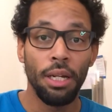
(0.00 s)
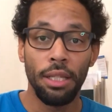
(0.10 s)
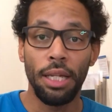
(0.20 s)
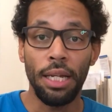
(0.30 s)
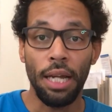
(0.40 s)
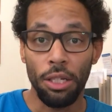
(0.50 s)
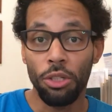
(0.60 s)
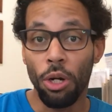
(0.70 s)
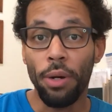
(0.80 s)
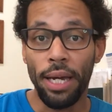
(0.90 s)
then
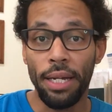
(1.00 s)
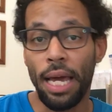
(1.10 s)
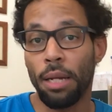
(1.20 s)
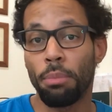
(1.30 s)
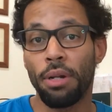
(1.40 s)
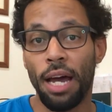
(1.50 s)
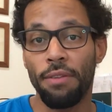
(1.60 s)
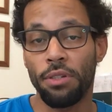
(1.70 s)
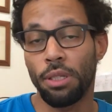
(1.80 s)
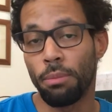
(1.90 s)
go ahead and apply
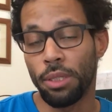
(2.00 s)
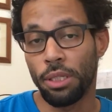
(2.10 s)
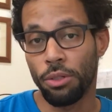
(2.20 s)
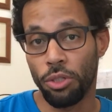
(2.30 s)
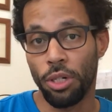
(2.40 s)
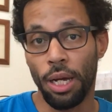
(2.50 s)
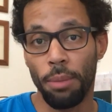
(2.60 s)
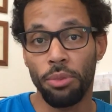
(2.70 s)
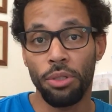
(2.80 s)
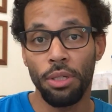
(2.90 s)
for some of these other
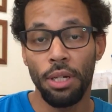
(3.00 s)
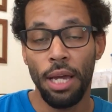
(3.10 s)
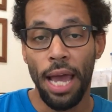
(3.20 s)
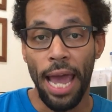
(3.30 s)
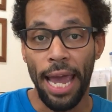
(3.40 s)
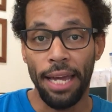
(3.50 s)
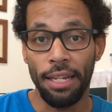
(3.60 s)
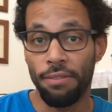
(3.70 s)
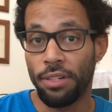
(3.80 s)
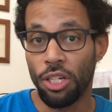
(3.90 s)
jobs. And
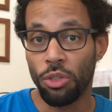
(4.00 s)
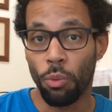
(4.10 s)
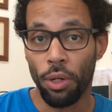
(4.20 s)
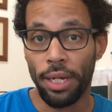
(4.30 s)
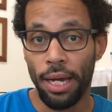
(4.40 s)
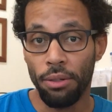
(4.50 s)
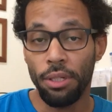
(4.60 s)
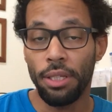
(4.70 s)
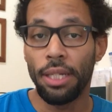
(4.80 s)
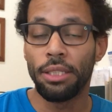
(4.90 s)
if it doesn't work
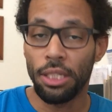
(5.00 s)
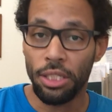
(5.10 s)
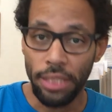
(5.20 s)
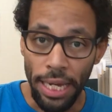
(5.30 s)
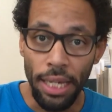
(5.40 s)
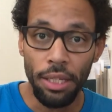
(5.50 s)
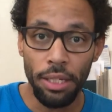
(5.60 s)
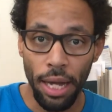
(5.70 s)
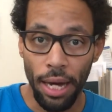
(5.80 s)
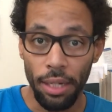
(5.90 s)
out, then just stay in the
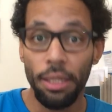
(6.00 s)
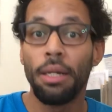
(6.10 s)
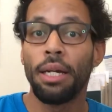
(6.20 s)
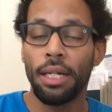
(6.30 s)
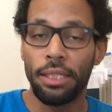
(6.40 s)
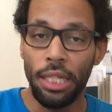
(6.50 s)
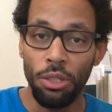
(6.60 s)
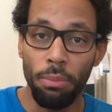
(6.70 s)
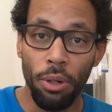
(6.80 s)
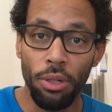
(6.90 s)
NOC,
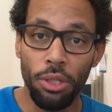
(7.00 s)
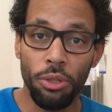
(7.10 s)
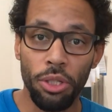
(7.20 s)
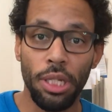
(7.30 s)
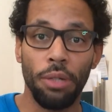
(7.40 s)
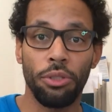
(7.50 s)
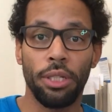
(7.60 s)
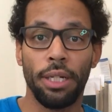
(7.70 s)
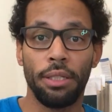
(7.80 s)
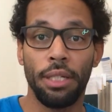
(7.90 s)
continue building your skill
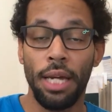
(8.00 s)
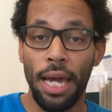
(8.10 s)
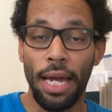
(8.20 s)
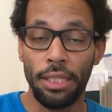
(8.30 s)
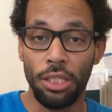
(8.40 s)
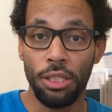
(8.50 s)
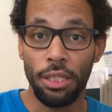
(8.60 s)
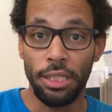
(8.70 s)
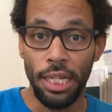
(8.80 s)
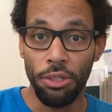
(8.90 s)
set, and just
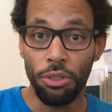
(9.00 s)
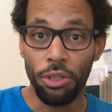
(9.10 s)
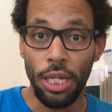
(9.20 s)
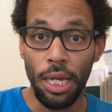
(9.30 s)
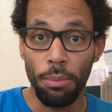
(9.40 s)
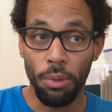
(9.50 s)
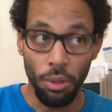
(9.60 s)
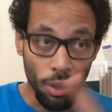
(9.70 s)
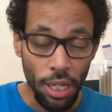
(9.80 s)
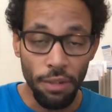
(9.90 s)
continue to keep
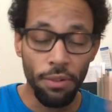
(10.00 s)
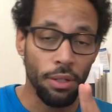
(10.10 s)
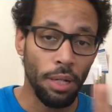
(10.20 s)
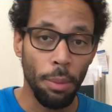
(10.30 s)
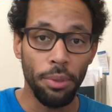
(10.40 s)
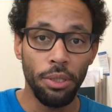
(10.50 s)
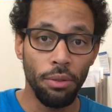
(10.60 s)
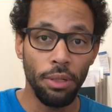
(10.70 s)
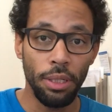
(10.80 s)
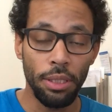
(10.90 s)
looking for other
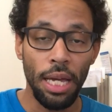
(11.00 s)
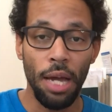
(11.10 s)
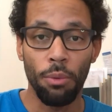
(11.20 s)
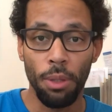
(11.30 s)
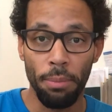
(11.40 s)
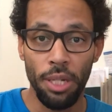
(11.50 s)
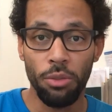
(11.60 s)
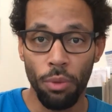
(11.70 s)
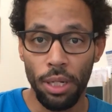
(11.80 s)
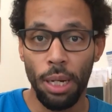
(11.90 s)
opportunities. And when the
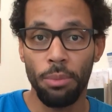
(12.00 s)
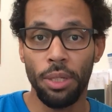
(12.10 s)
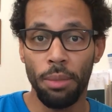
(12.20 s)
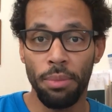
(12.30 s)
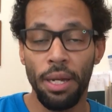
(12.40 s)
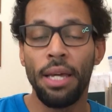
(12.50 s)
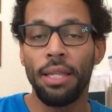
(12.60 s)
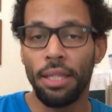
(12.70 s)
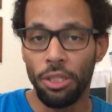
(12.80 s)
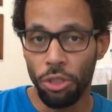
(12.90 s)
best one comes up,
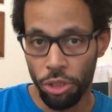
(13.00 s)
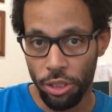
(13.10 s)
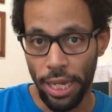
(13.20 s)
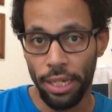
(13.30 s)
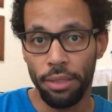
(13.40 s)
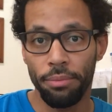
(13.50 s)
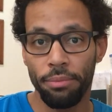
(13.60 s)
then you should take it.